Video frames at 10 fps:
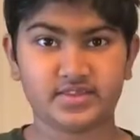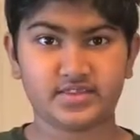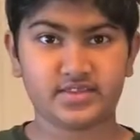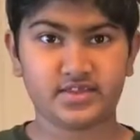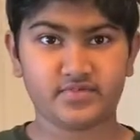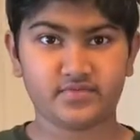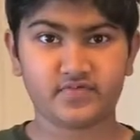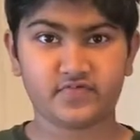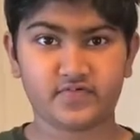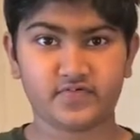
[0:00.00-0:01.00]
in the oven
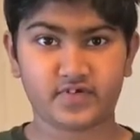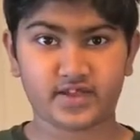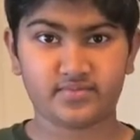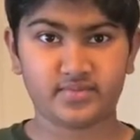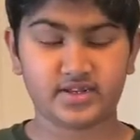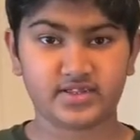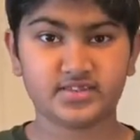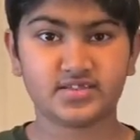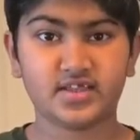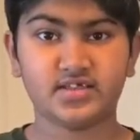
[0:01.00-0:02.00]
for 5
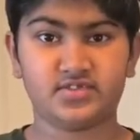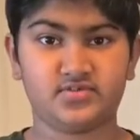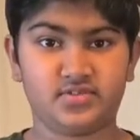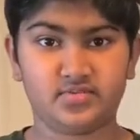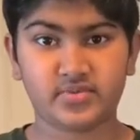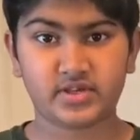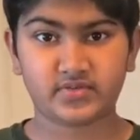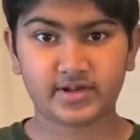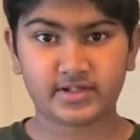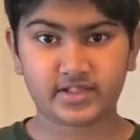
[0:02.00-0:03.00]
minutes. So in the
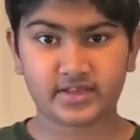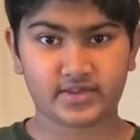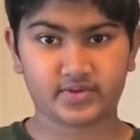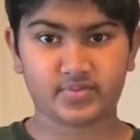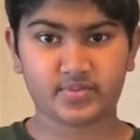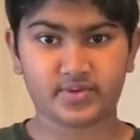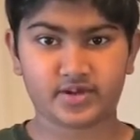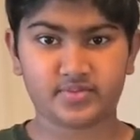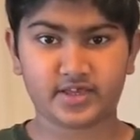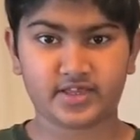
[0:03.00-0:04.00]
meanwhile, I can
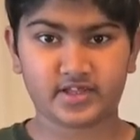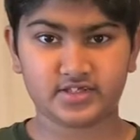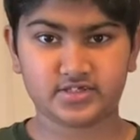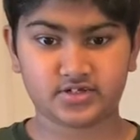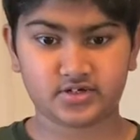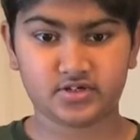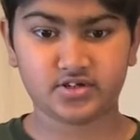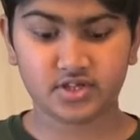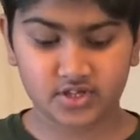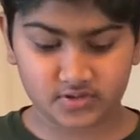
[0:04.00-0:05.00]
prepare my custard
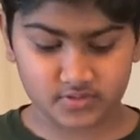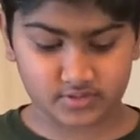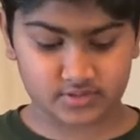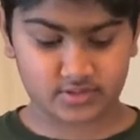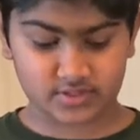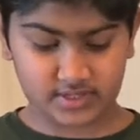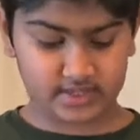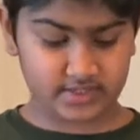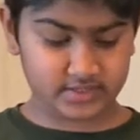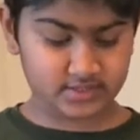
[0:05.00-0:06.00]
with
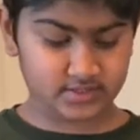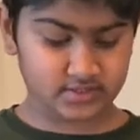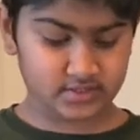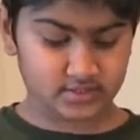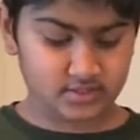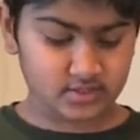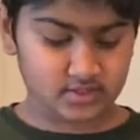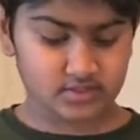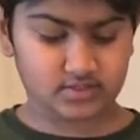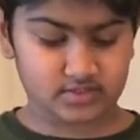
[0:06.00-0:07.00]
eggs,
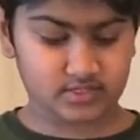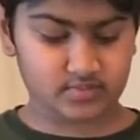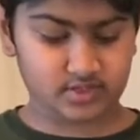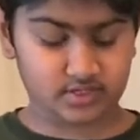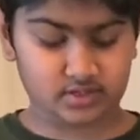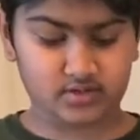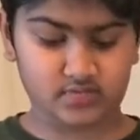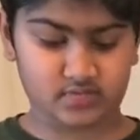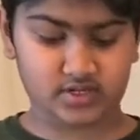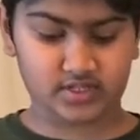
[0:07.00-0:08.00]
cinnamon,
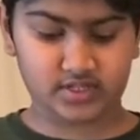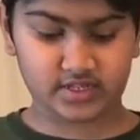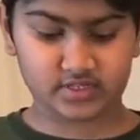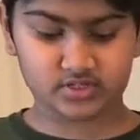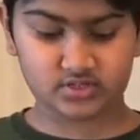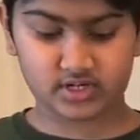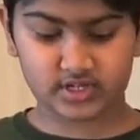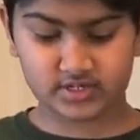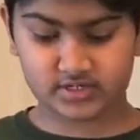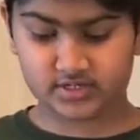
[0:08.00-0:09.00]
vanilla
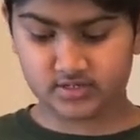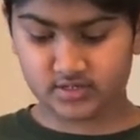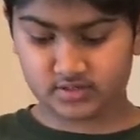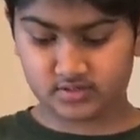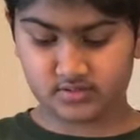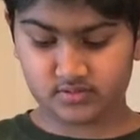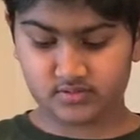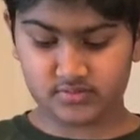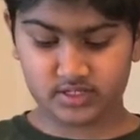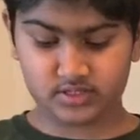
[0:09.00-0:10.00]
extract,
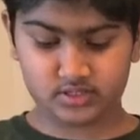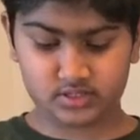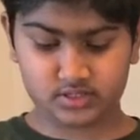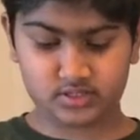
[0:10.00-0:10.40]
milk,